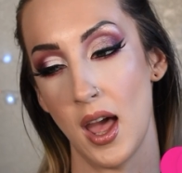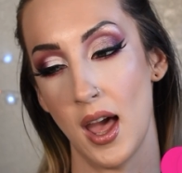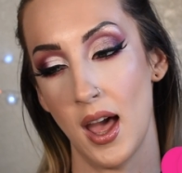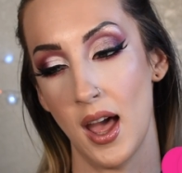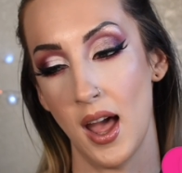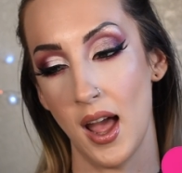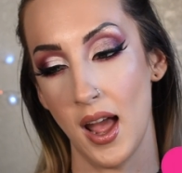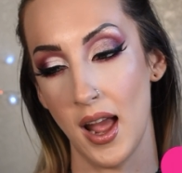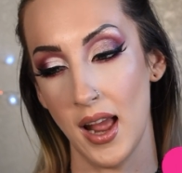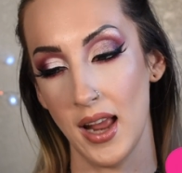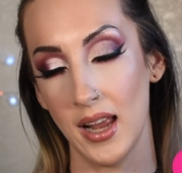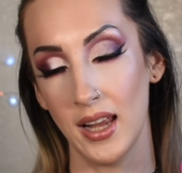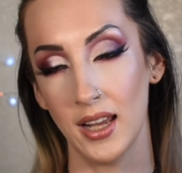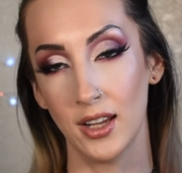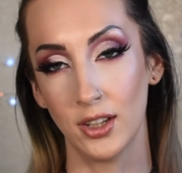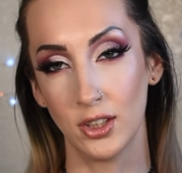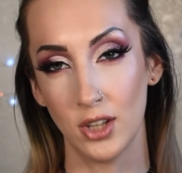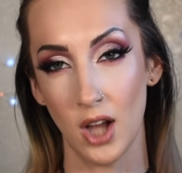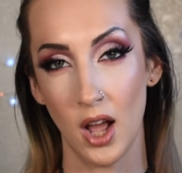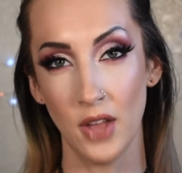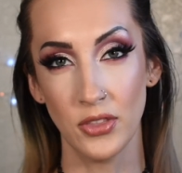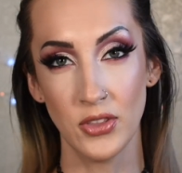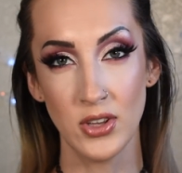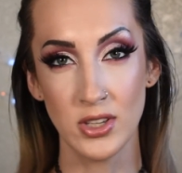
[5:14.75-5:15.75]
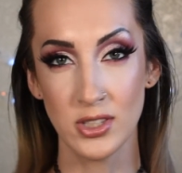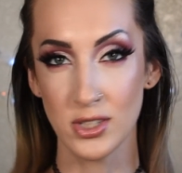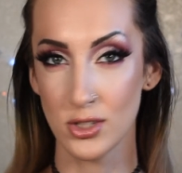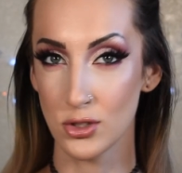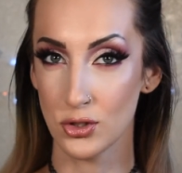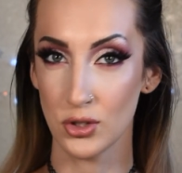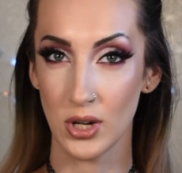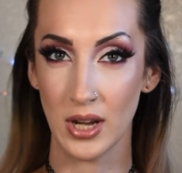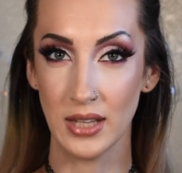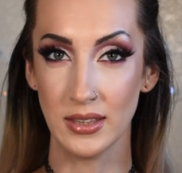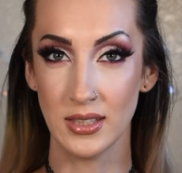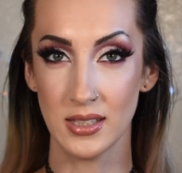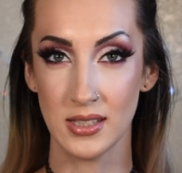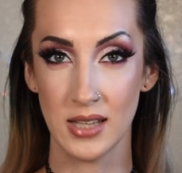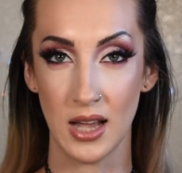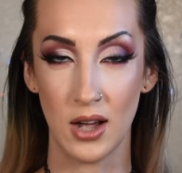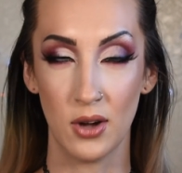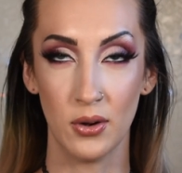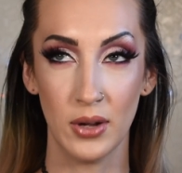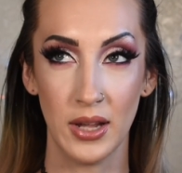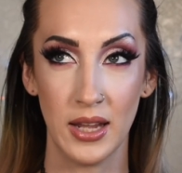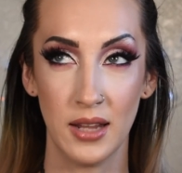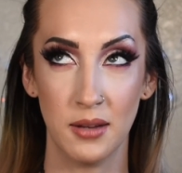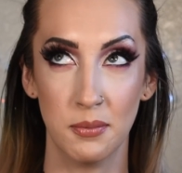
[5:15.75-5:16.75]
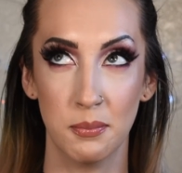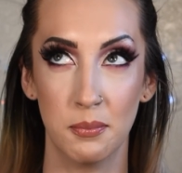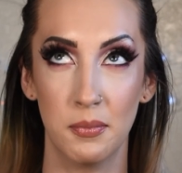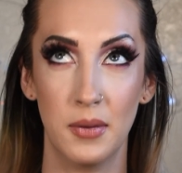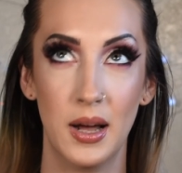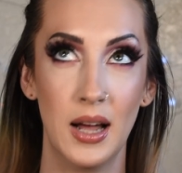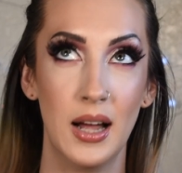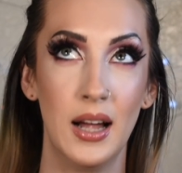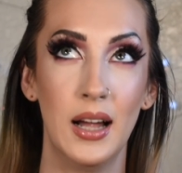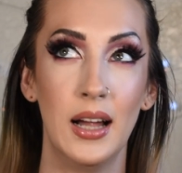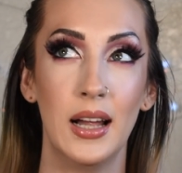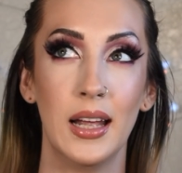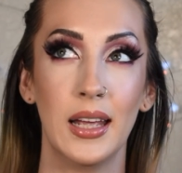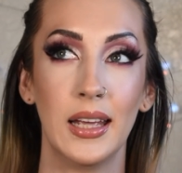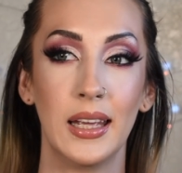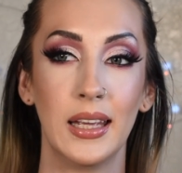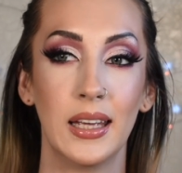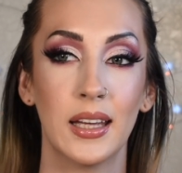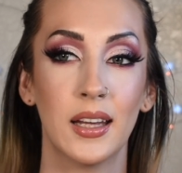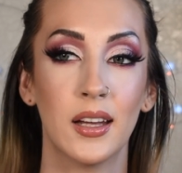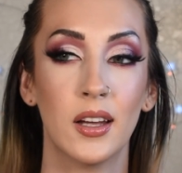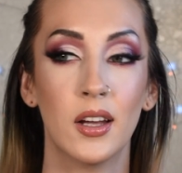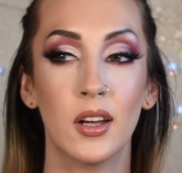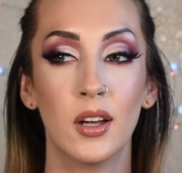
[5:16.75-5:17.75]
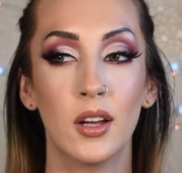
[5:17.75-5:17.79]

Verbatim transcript: I got this and tried this out in my